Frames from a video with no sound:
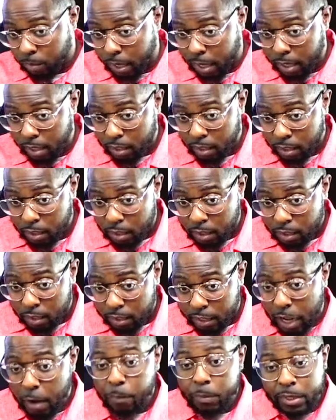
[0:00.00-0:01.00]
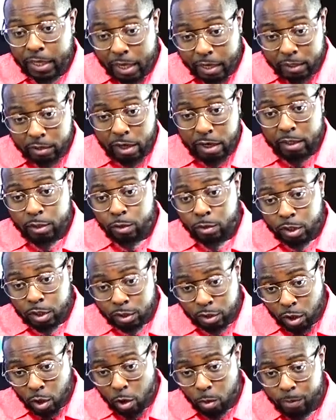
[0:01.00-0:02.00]
right? That's what they were trying to do to
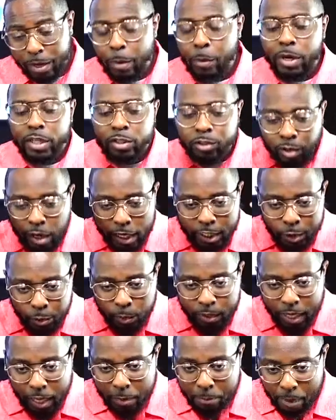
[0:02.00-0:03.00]
Job. They wasn't trying to in their